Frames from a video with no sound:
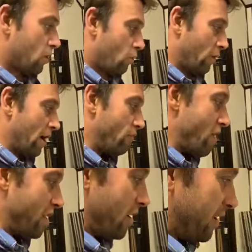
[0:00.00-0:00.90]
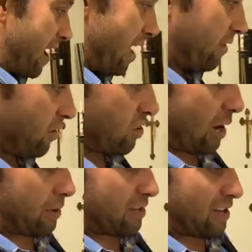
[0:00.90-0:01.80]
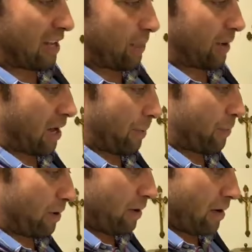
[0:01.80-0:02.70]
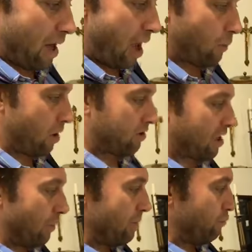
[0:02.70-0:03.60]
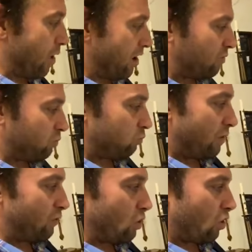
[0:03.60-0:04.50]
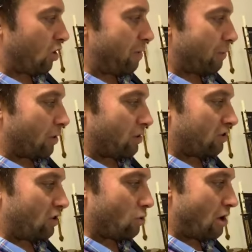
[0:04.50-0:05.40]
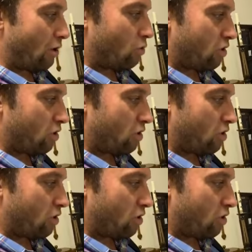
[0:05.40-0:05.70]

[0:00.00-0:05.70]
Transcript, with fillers: we have read an account of the Jaywick Sands Happy Club and we're so impressed with your commitment yeah. to your local